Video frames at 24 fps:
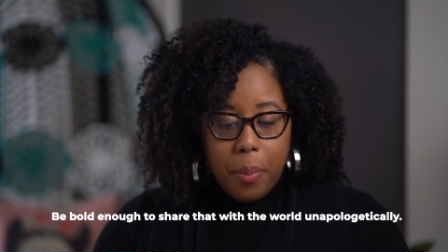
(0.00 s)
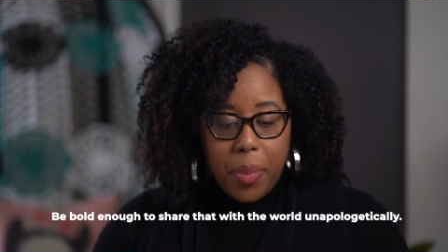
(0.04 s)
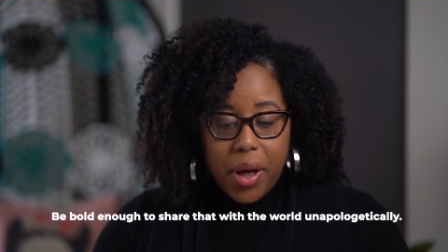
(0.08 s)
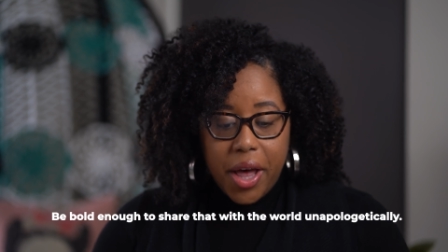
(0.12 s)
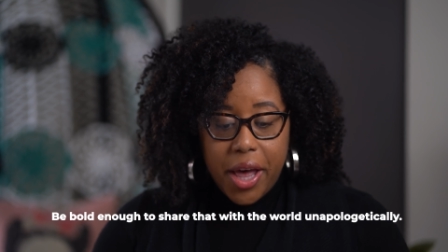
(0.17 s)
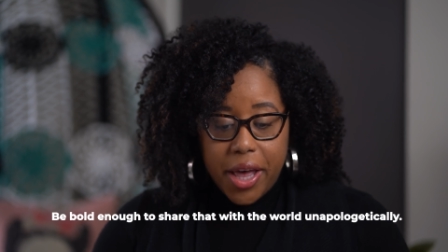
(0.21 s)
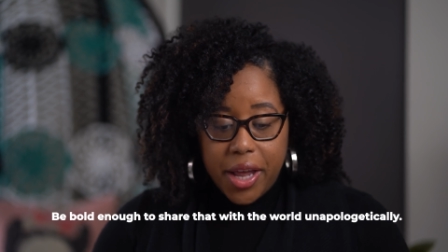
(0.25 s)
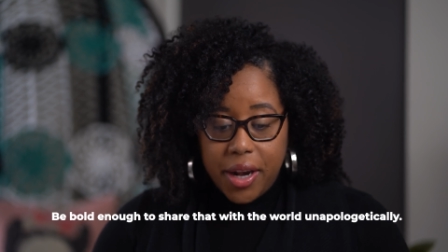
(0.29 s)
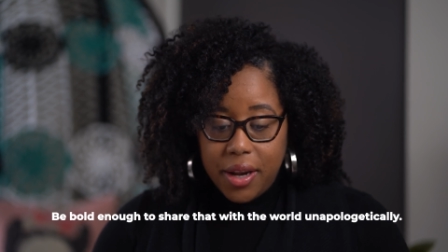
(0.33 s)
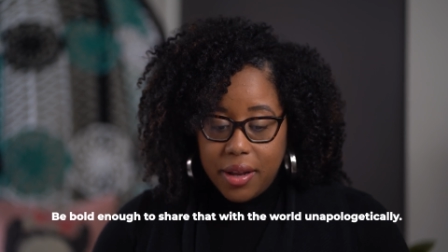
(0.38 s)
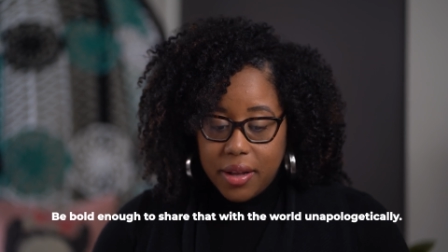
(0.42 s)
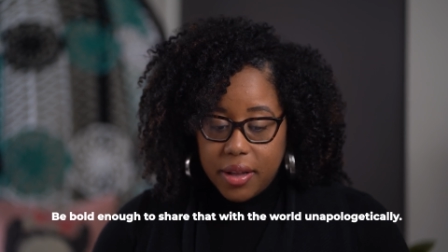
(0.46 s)

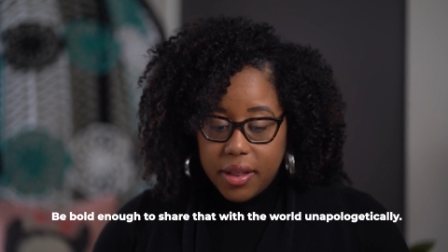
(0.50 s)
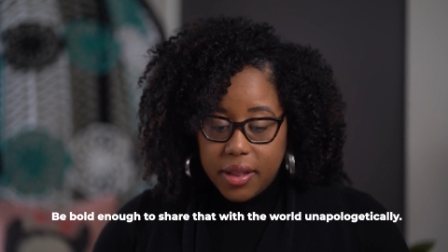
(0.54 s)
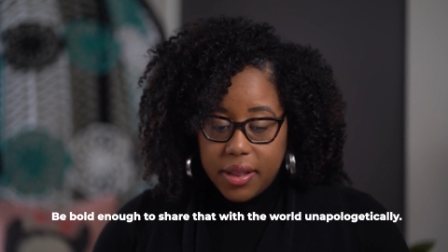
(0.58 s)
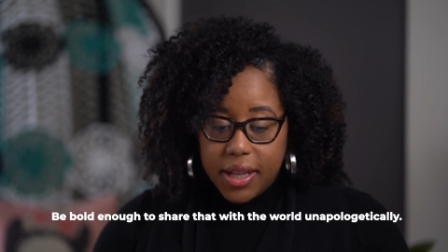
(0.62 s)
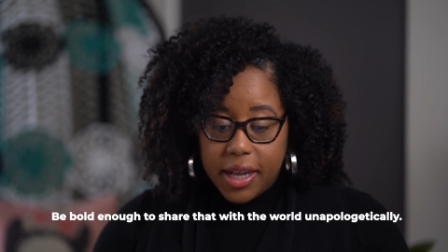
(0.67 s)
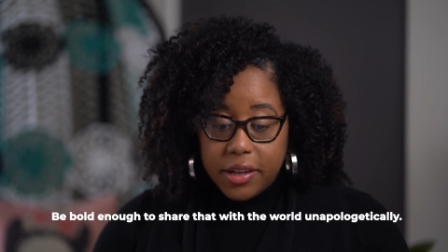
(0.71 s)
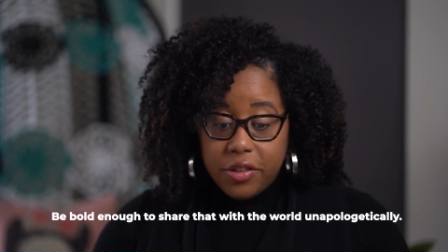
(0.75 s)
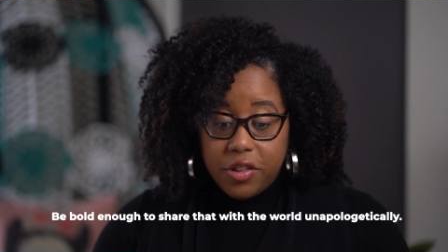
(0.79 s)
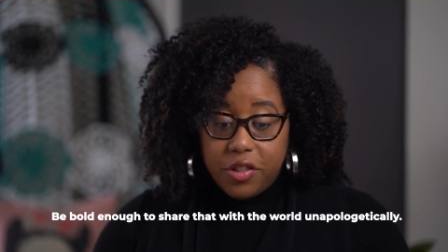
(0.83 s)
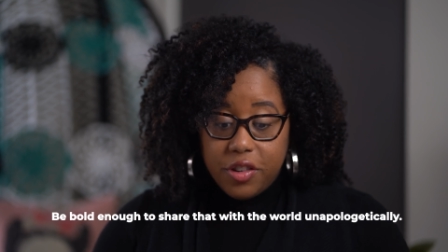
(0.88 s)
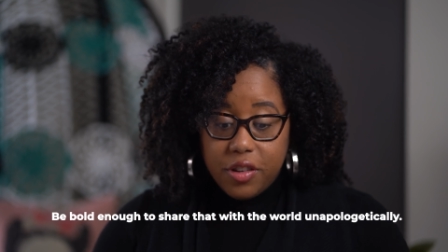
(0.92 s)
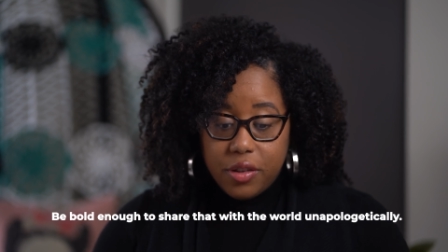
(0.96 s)
But
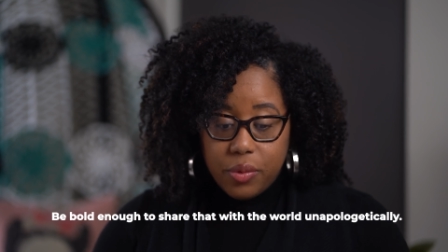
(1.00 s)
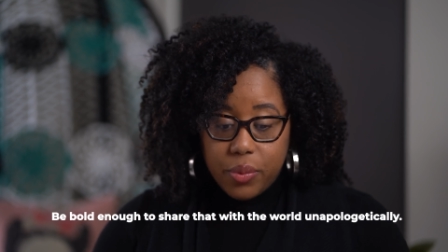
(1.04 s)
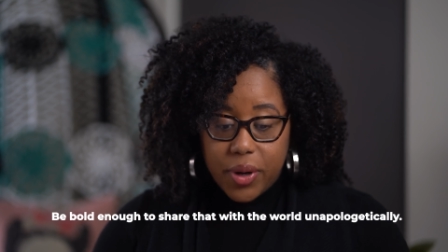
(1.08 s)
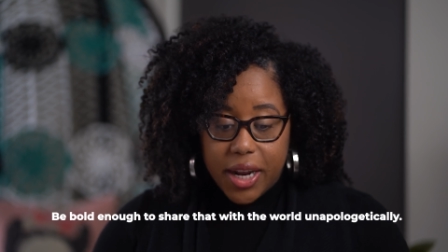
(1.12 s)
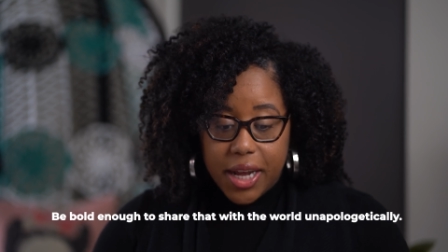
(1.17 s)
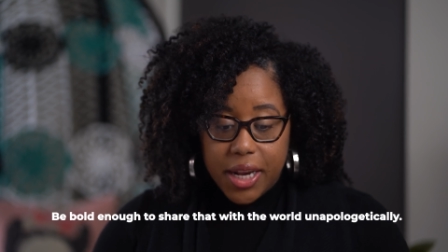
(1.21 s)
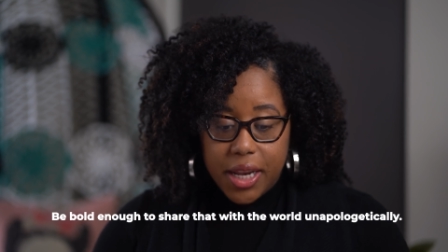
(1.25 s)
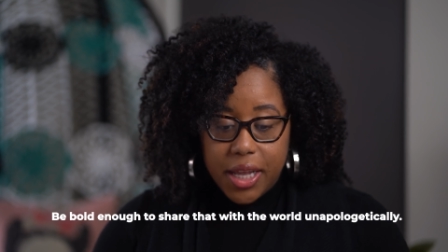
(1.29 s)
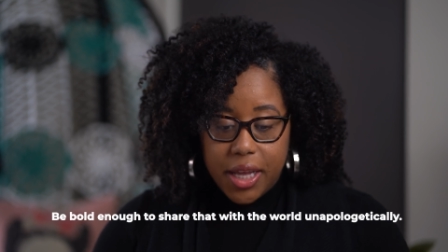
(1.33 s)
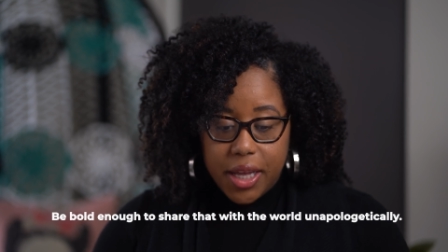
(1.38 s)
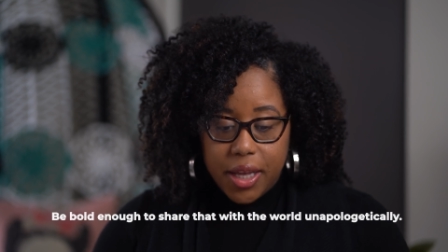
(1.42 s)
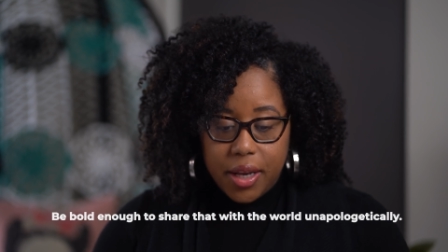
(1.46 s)
that's just
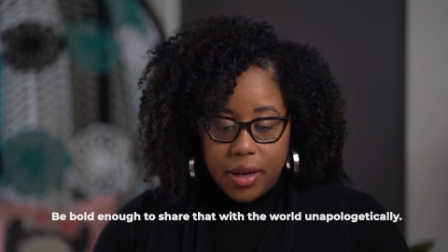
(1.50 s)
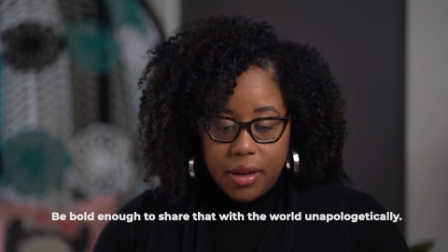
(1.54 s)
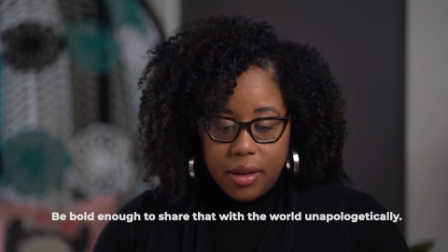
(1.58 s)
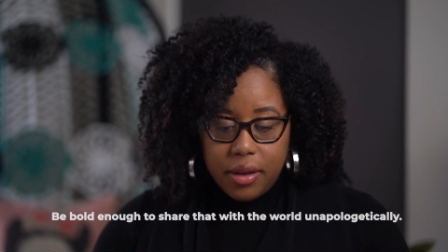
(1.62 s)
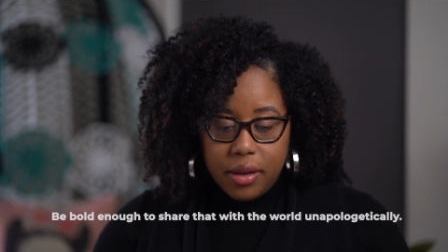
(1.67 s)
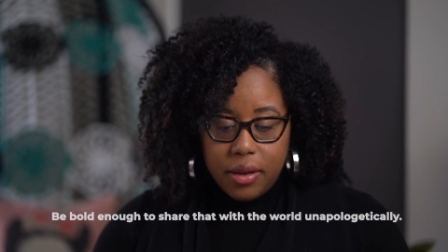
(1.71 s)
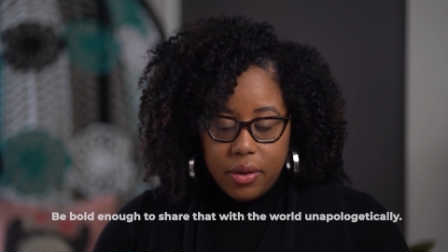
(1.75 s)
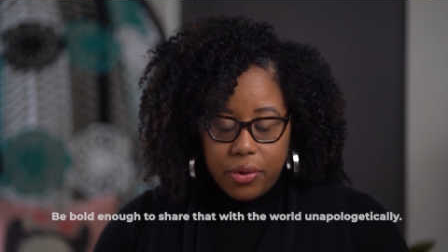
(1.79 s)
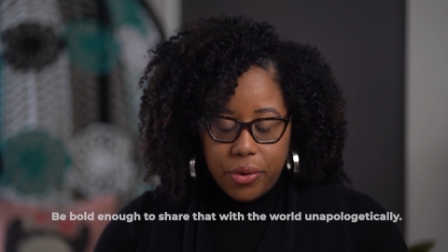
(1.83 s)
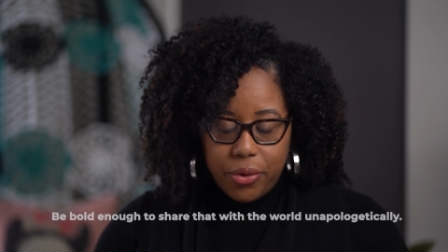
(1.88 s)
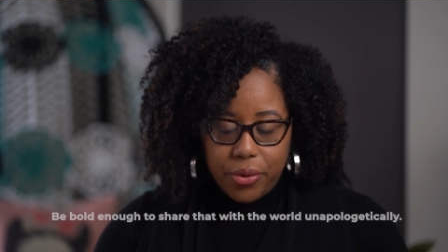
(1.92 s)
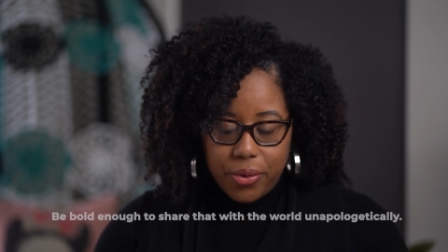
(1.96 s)
what I did.
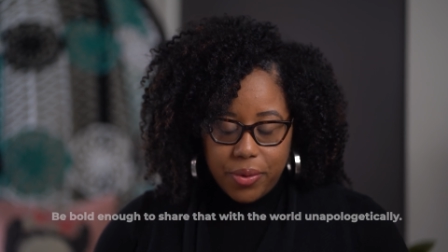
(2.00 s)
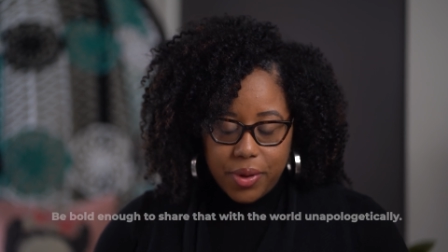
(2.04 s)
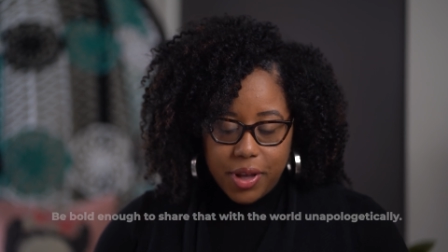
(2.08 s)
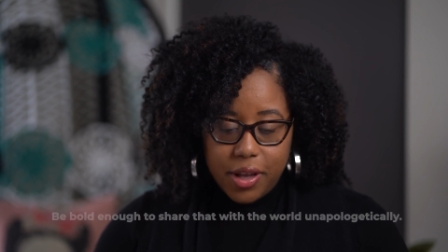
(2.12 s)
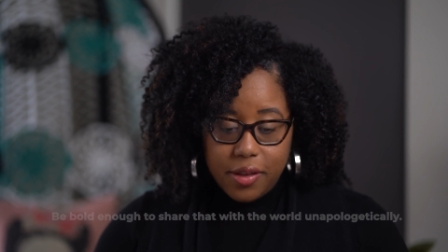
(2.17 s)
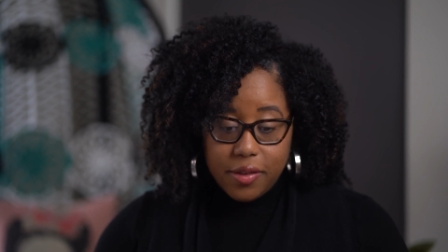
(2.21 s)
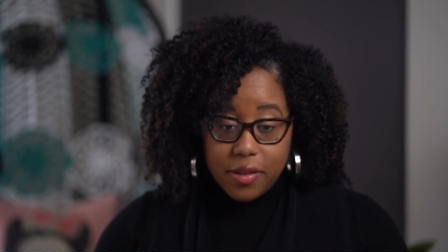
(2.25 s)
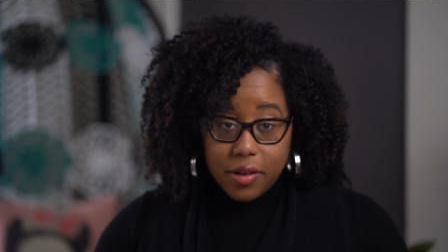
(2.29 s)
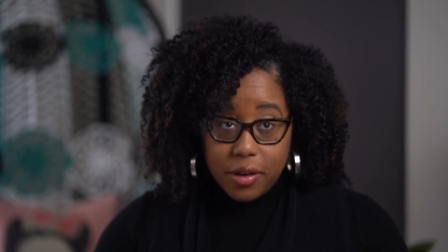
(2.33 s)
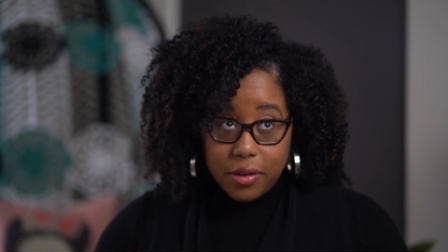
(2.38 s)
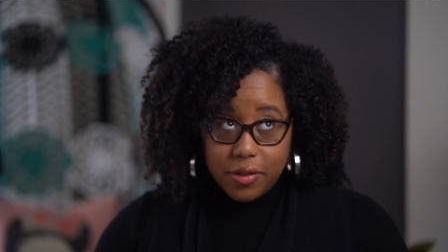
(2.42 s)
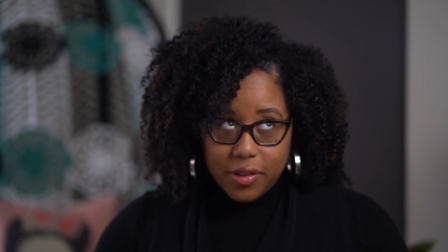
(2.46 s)

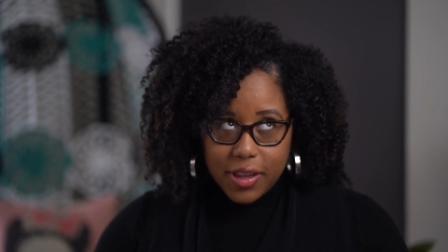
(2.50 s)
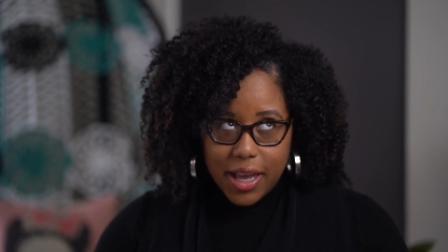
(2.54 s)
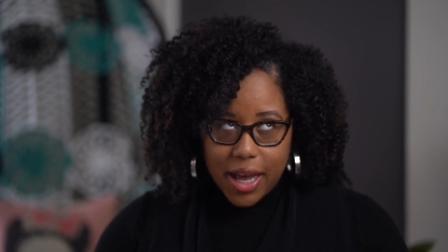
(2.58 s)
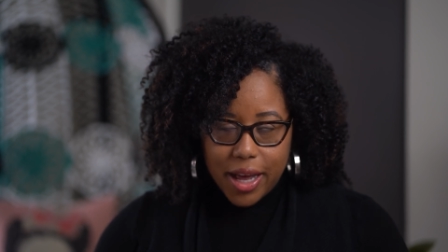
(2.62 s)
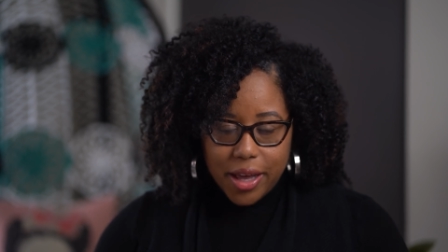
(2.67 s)
Insert